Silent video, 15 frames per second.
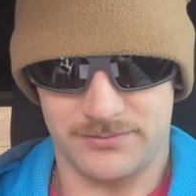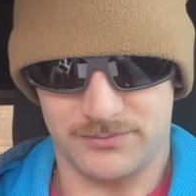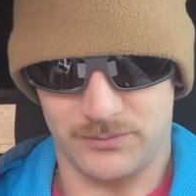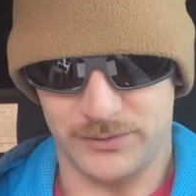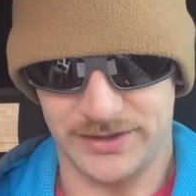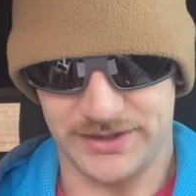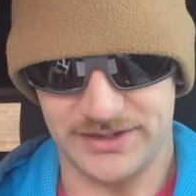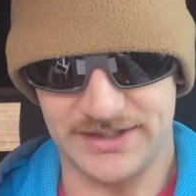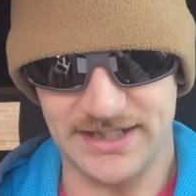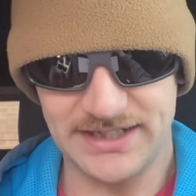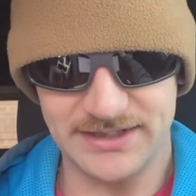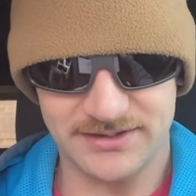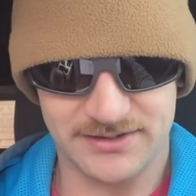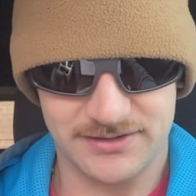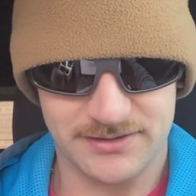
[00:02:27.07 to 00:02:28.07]
with
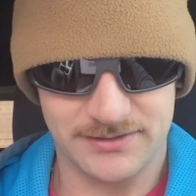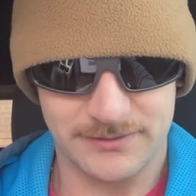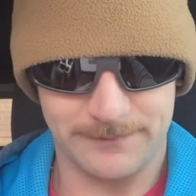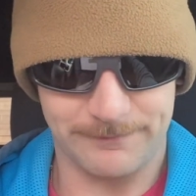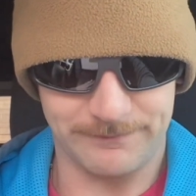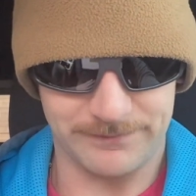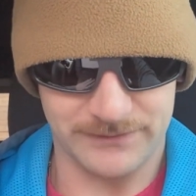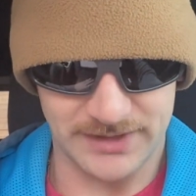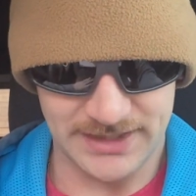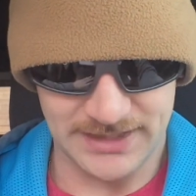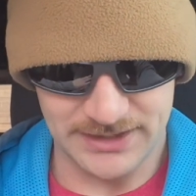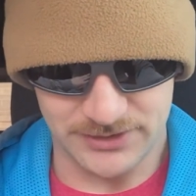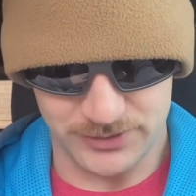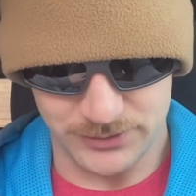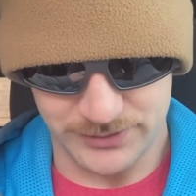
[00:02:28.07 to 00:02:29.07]
dates
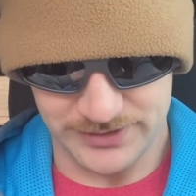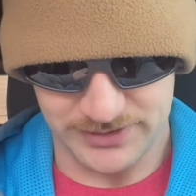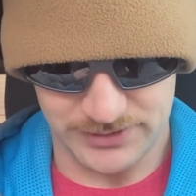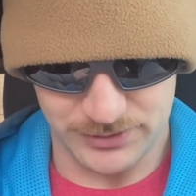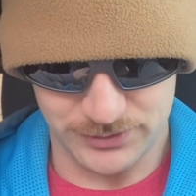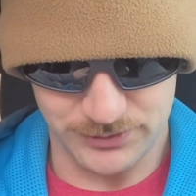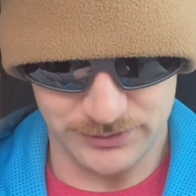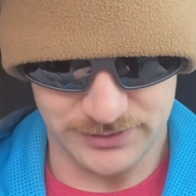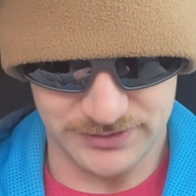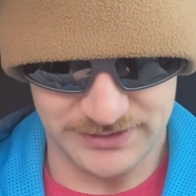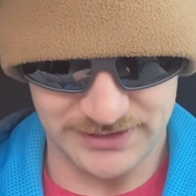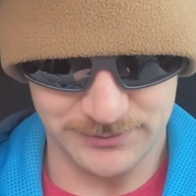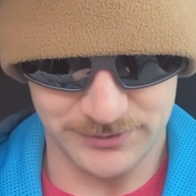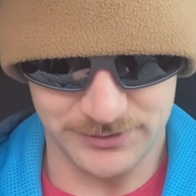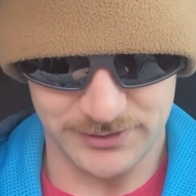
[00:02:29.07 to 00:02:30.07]
and who the
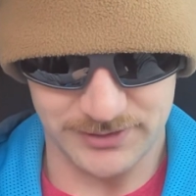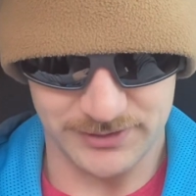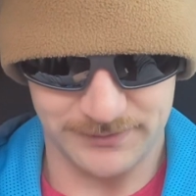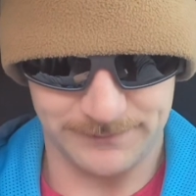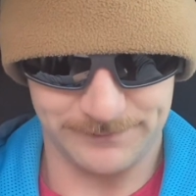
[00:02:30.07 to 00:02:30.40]
teams are.